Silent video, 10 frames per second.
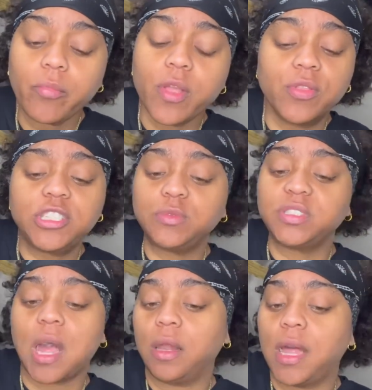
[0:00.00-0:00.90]
This
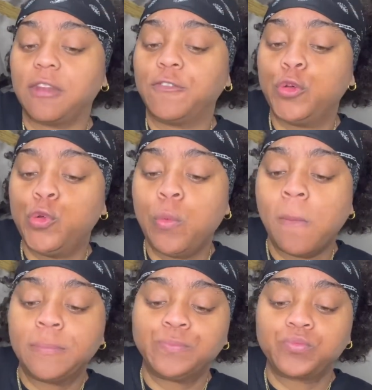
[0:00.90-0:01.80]
was not a lot of
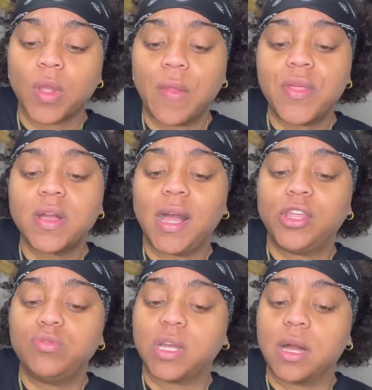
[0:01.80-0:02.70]
food. I think I
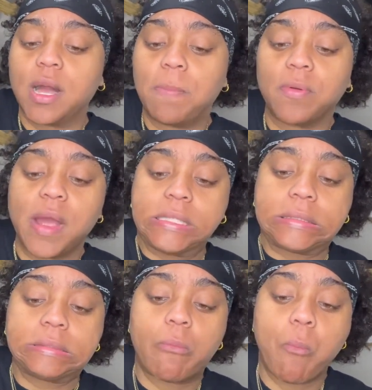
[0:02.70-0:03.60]
used like a cup of rice.